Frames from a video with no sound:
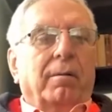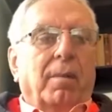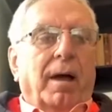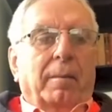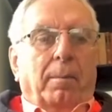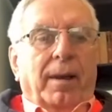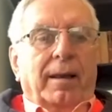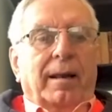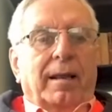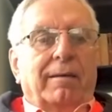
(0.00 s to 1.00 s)
on
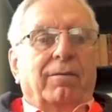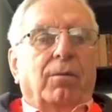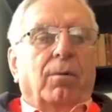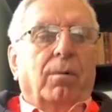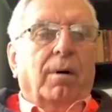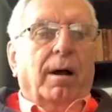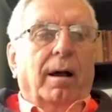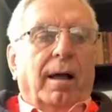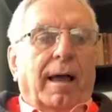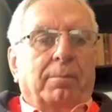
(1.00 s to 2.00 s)
unpaid leave or
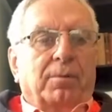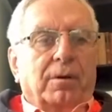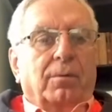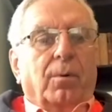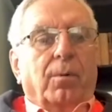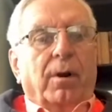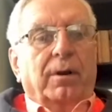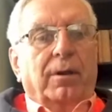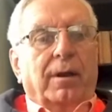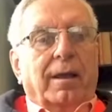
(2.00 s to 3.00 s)
absent or
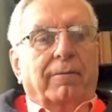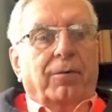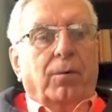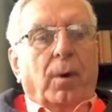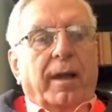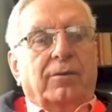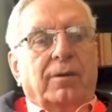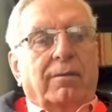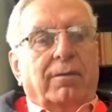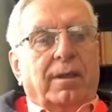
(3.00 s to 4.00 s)
weren't getting a full
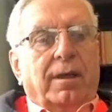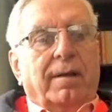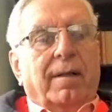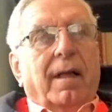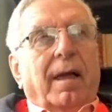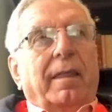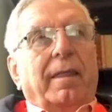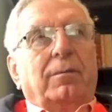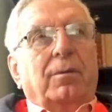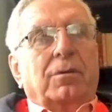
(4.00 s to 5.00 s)
wage and everything.
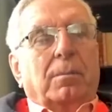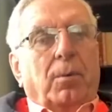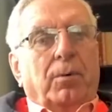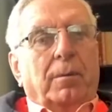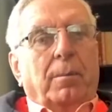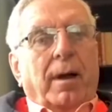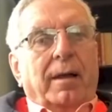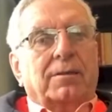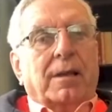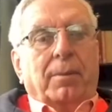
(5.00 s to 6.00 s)
And that was supported
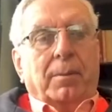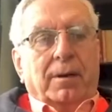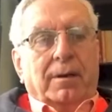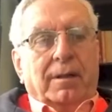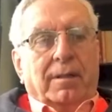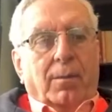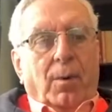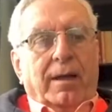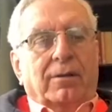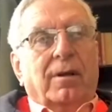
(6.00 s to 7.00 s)
by supplementing
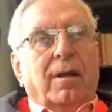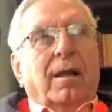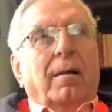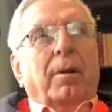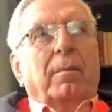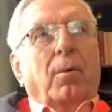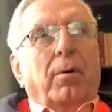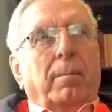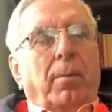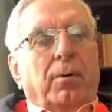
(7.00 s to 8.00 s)
their wage. But
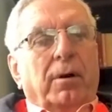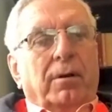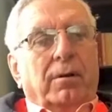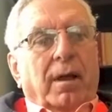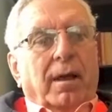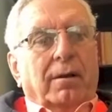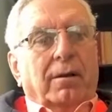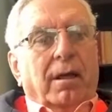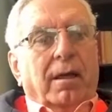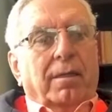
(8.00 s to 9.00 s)
more important
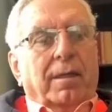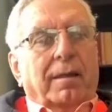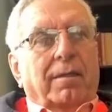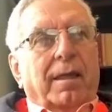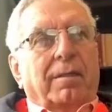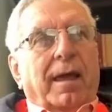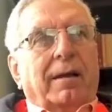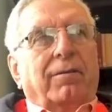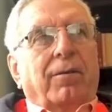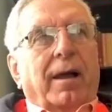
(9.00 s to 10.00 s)
than
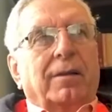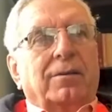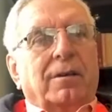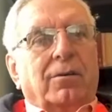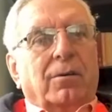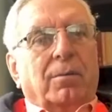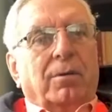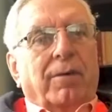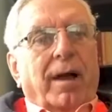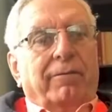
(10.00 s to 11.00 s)
that for us in
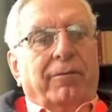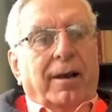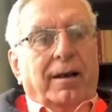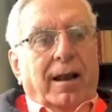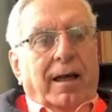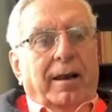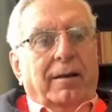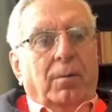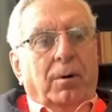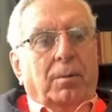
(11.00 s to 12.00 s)
terms of our front
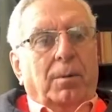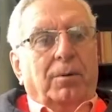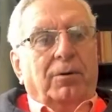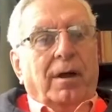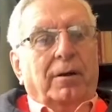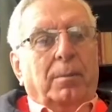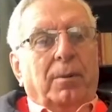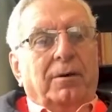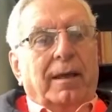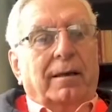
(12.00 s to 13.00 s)
line and what we were trying to
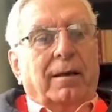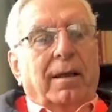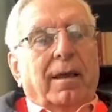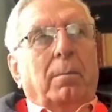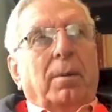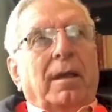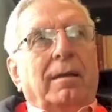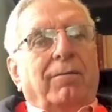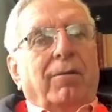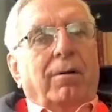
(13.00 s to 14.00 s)
protect,
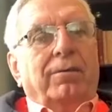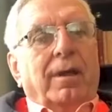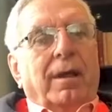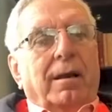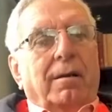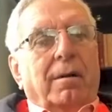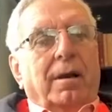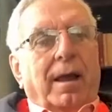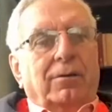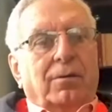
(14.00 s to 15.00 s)
being involved in
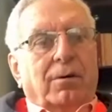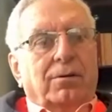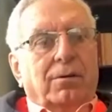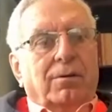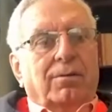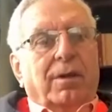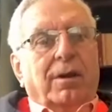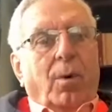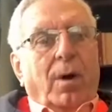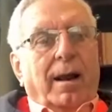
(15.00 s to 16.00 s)
nature reserves
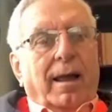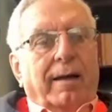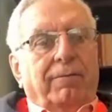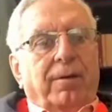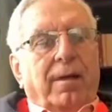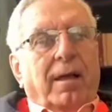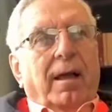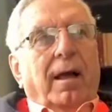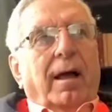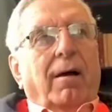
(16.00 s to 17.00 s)
and wildlife,
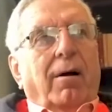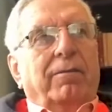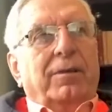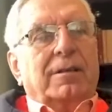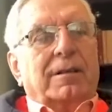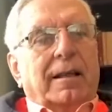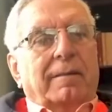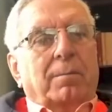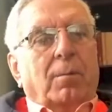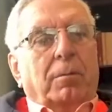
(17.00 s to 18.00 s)

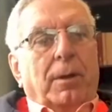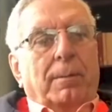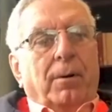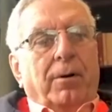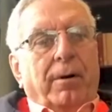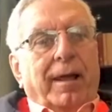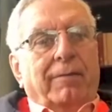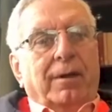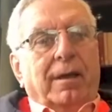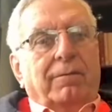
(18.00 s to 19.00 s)
obviously with people not
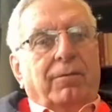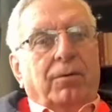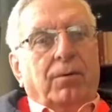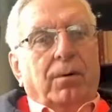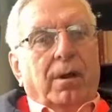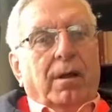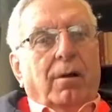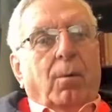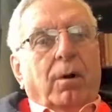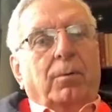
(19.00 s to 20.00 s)
having any food,
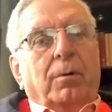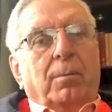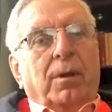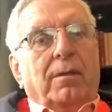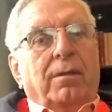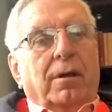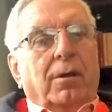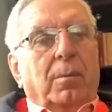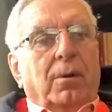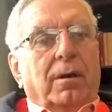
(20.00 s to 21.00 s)
what would be the
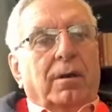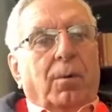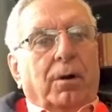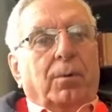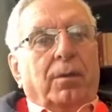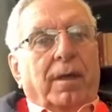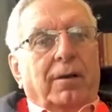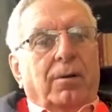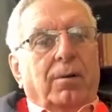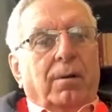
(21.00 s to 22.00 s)
community, what would
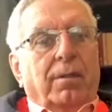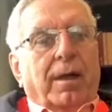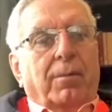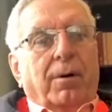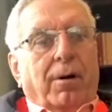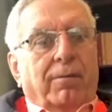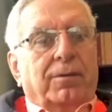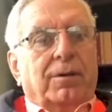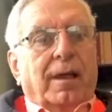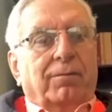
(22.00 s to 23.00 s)
they do? They would
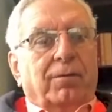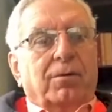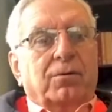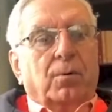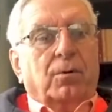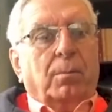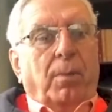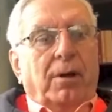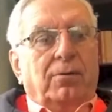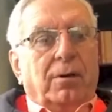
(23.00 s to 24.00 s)
obviously have to resort
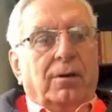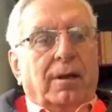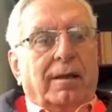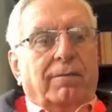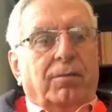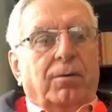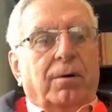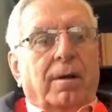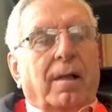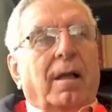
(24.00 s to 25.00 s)
to poaching to get
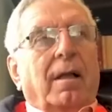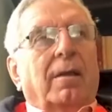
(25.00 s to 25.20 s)
food.